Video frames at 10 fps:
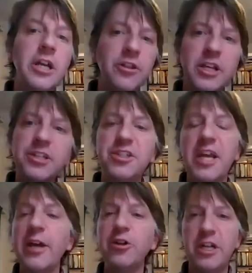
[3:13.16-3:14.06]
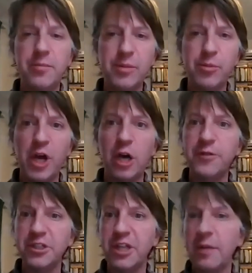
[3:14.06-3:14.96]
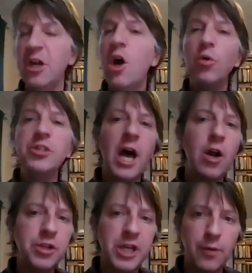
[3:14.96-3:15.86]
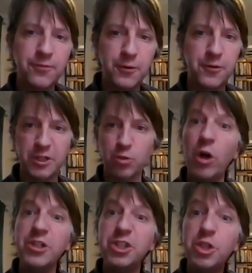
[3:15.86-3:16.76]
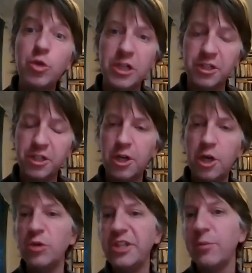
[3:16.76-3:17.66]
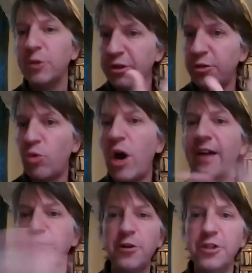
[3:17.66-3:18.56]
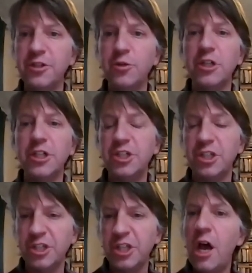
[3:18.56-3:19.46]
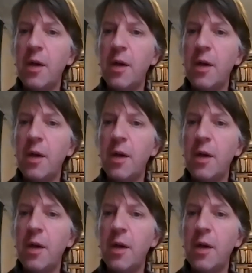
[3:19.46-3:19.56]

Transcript: this annotated bibliography assignment was not only helpful for this one student who was able to thrive under these new conditions,